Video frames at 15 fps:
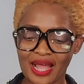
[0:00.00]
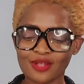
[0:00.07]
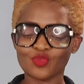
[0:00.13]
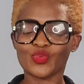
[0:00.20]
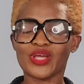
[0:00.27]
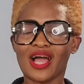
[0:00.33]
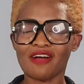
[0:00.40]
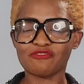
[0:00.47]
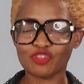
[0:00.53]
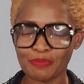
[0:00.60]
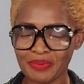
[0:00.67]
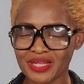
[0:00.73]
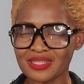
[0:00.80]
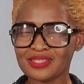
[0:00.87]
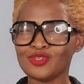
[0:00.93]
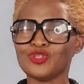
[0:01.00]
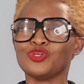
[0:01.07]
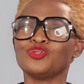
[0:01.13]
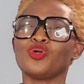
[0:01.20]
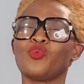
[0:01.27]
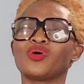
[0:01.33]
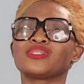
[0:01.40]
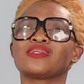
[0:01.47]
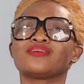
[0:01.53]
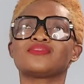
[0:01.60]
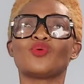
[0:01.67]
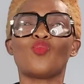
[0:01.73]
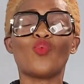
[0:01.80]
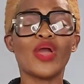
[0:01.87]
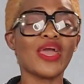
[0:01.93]
and we have to, but you know what, there's
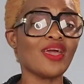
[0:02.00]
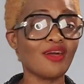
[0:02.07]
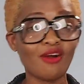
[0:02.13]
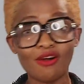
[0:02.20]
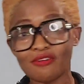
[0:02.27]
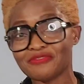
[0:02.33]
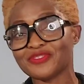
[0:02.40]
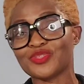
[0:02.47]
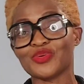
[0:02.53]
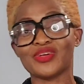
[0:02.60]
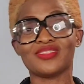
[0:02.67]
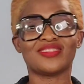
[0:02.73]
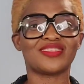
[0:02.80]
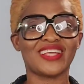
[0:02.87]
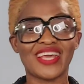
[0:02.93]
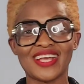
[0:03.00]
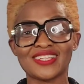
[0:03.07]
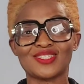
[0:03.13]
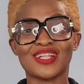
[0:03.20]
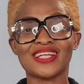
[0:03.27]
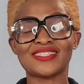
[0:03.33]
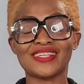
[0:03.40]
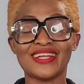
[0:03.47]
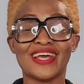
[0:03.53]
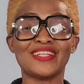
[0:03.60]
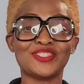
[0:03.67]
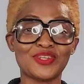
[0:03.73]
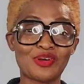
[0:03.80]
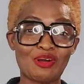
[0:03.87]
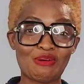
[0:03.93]
a way of doing things. Let's
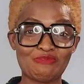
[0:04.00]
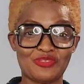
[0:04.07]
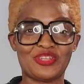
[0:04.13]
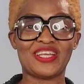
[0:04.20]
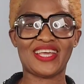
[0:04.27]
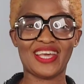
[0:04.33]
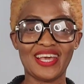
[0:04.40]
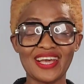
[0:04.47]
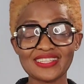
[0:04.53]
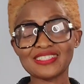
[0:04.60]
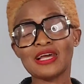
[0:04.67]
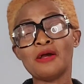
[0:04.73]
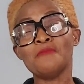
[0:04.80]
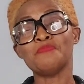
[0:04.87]
learn to communicate